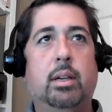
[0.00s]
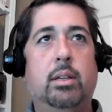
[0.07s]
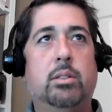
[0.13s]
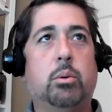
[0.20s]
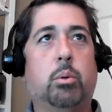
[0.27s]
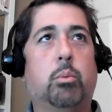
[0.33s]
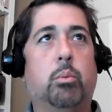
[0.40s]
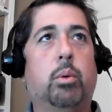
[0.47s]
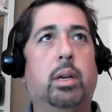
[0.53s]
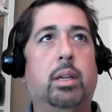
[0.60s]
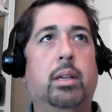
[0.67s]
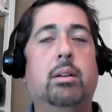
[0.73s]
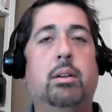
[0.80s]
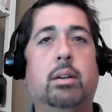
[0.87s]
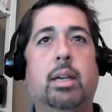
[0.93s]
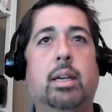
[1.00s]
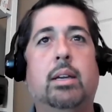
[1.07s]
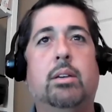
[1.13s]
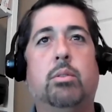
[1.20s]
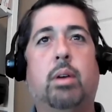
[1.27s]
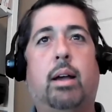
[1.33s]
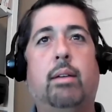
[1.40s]
So we're really looking at
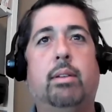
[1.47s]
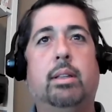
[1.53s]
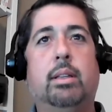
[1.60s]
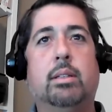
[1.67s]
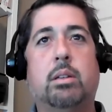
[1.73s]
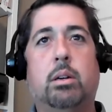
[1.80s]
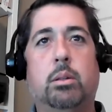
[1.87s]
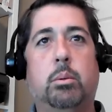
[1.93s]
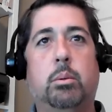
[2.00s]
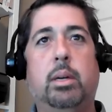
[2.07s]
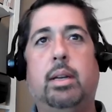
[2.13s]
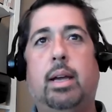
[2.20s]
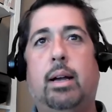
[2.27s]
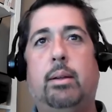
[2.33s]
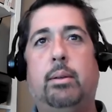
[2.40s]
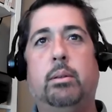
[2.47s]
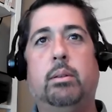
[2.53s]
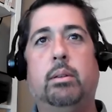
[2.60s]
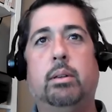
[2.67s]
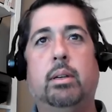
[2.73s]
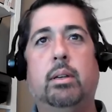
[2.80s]
driving this all the way down